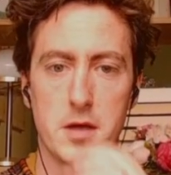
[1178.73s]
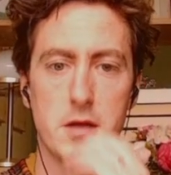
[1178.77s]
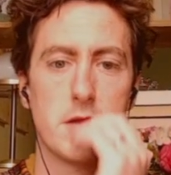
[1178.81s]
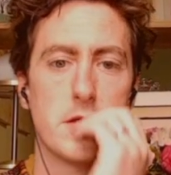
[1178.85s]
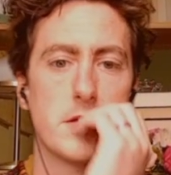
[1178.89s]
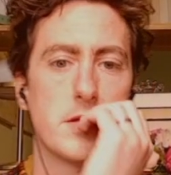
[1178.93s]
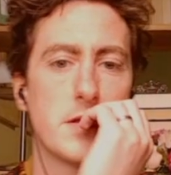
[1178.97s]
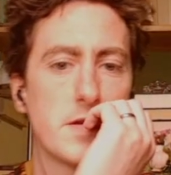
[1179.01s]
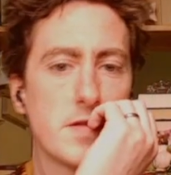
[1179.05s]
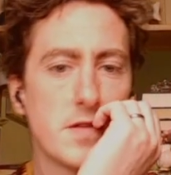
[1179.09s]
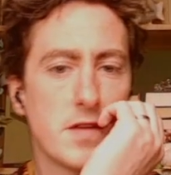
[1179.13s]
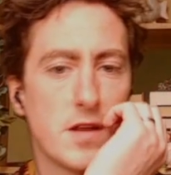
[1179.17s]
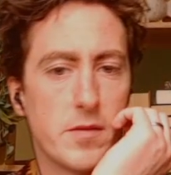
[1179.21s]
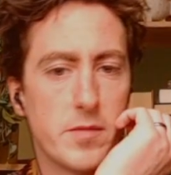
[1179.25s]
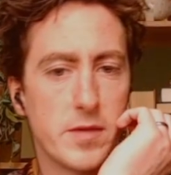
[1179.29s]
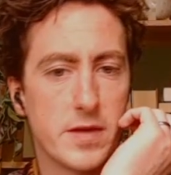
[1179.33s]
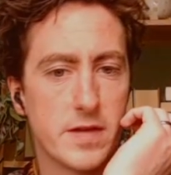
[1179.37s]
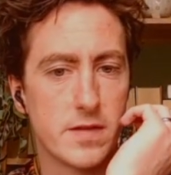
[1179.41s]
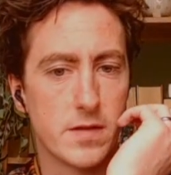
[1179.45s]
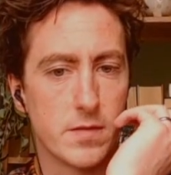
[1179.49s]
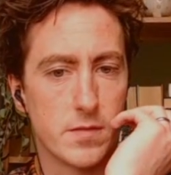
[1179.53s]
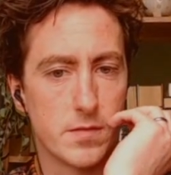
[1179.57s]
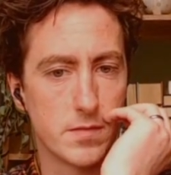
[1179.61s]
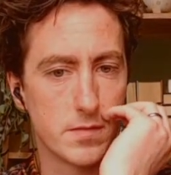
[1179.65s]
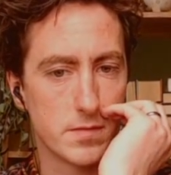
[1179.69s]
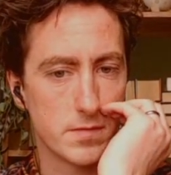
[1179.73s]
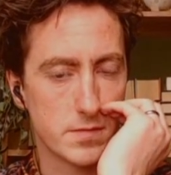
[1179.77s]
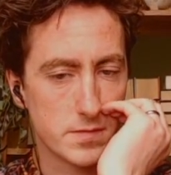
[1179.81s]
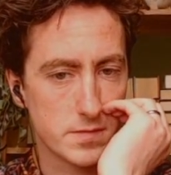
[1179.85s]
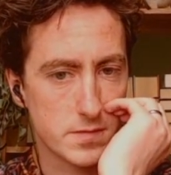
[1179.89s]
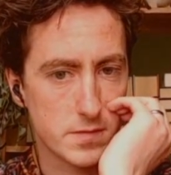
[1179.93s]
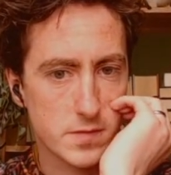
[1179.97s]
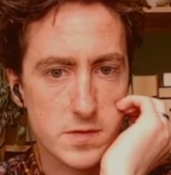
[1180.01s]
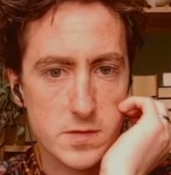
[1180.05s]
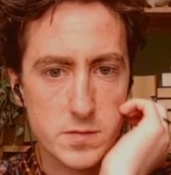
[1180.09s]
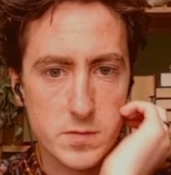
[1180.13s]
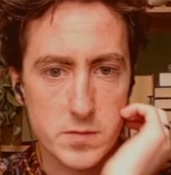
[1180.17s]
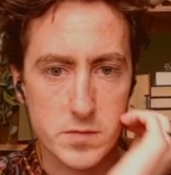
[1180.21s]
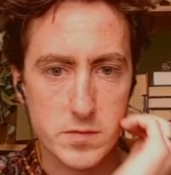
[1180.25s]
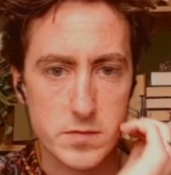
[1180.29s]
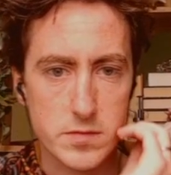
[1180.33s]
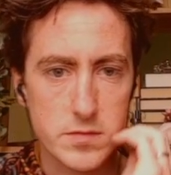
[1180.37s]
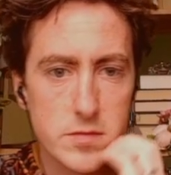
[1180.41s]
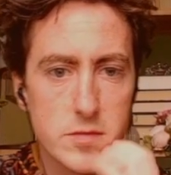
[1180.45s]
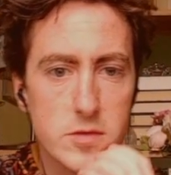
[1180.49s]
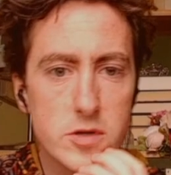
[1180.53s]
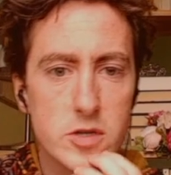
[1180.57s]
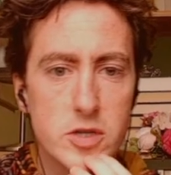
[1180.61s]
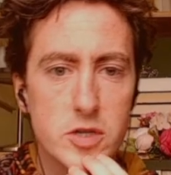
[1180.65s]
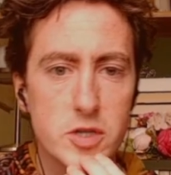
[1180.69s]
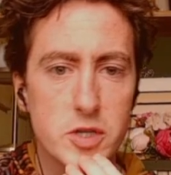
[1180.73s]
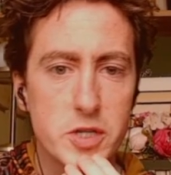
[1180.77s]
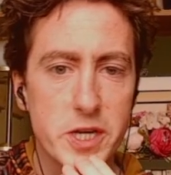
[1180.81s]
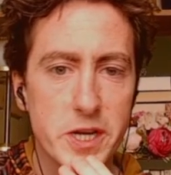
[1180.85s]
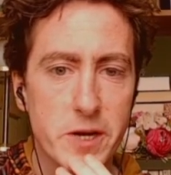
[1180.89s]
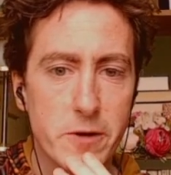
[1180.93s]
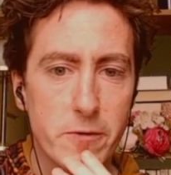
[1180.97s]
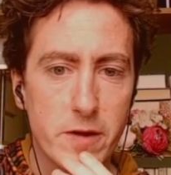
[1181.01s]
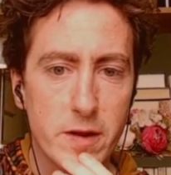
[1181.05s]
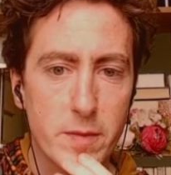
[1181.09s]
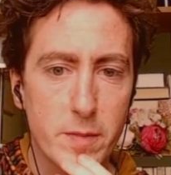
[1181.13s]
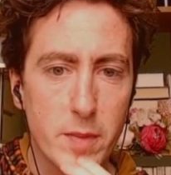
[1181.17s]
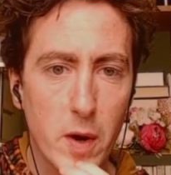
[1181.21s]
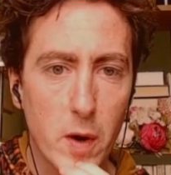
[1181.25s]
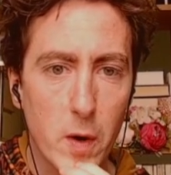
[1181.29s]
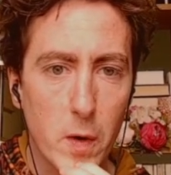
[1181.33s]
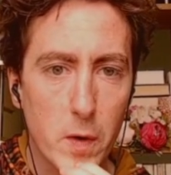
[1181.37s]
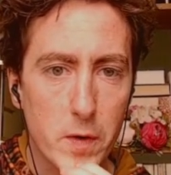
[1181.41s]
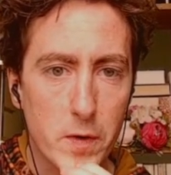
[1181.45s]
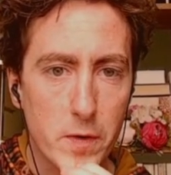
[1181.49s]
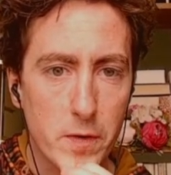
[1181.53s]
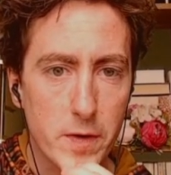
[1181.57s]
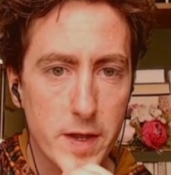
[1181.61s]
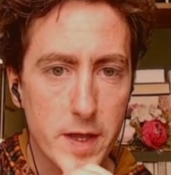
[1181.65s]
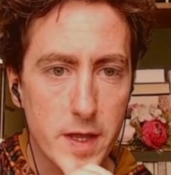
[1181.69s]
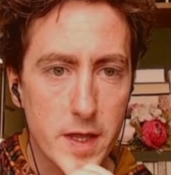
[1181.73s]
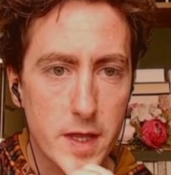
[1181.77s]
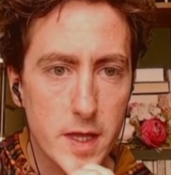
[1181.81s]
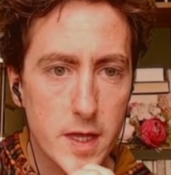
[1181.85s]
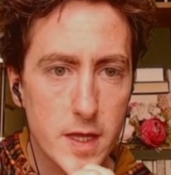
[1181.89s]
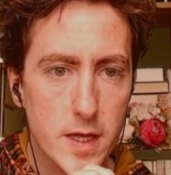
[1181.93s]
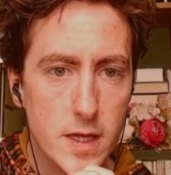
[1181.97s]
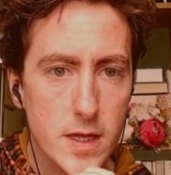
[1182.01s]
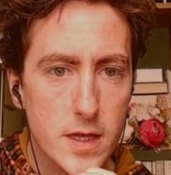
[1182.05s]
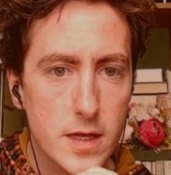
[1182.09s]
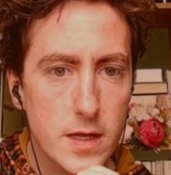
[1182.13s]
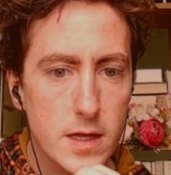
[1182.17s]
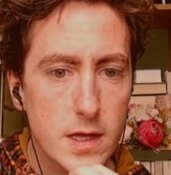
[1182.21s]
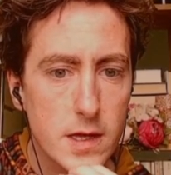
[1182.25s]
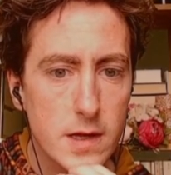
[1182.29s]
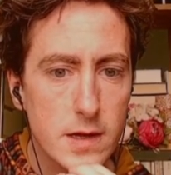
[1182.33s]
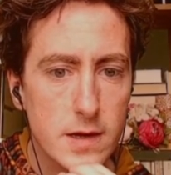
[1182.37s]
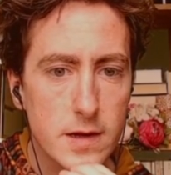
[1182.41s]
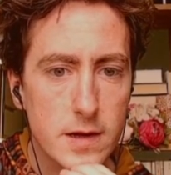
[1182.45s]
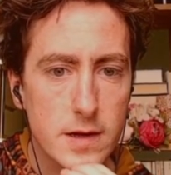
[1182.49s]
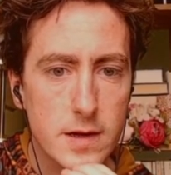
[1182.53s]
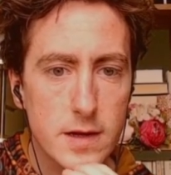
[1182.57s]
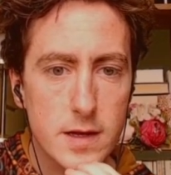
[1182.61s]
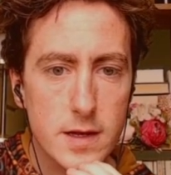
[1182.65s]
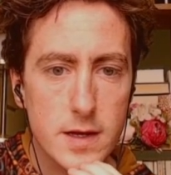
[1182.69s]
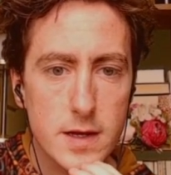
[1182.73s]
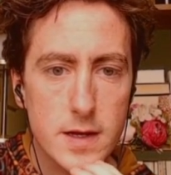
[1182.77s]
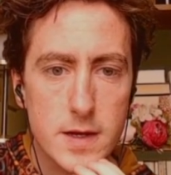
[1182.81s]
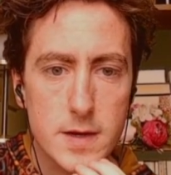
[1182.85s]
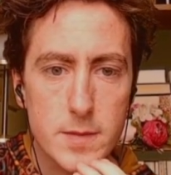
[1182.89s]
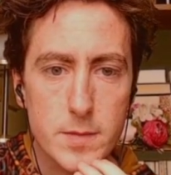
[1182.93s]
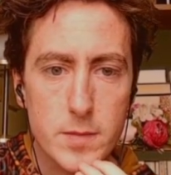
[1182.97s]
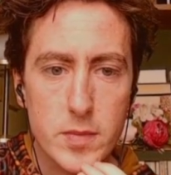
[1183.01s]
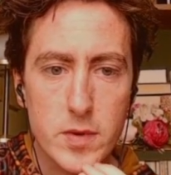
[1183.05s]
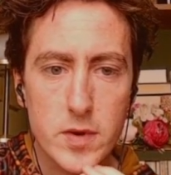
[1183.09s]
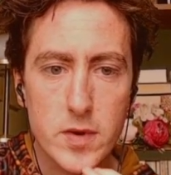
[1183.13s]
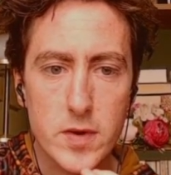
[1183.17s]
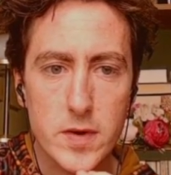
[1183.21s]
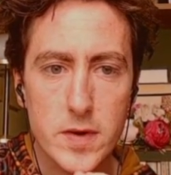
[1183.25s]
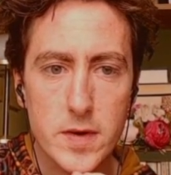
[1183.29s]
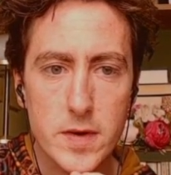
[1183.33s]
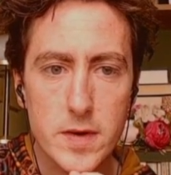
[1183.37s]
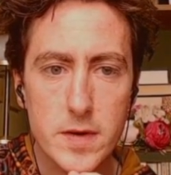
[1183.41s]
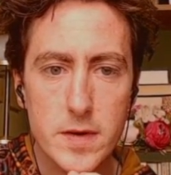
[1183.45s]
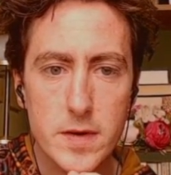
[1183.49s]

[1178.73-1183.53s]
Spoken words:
There's gonna be some jiggery pokery, but